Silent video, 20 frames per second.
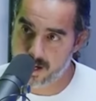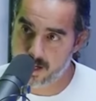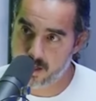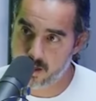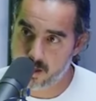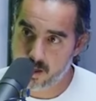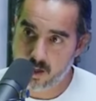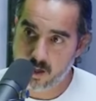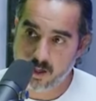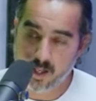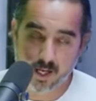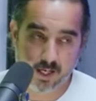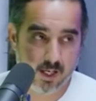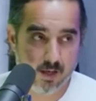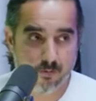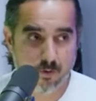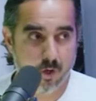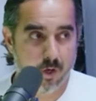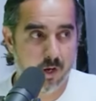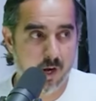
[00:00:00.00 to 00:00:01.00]
All right? Like
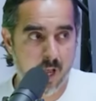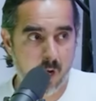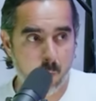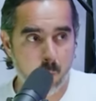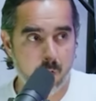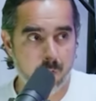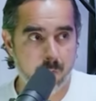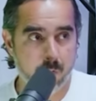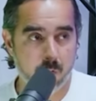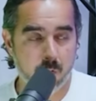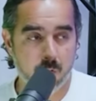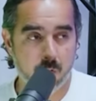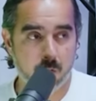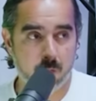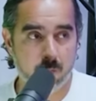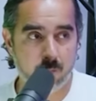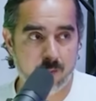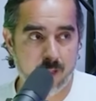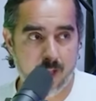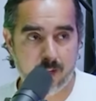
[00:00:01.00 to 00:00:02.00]
if you connect with
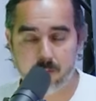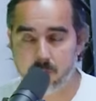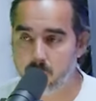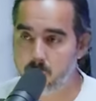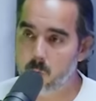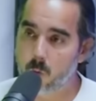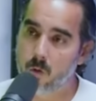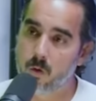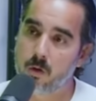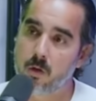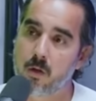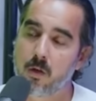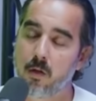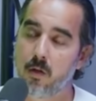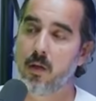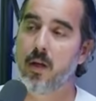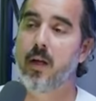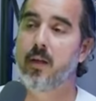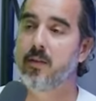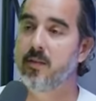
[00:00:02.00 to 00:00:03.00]
your next
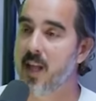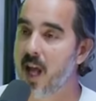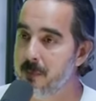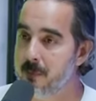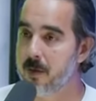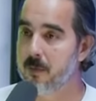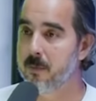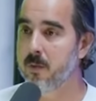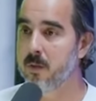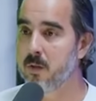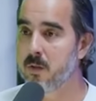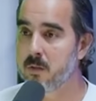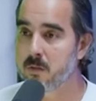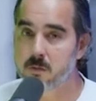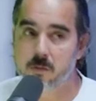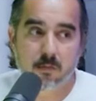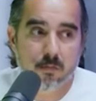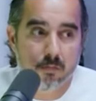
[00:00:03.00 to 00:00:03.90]
door staff member,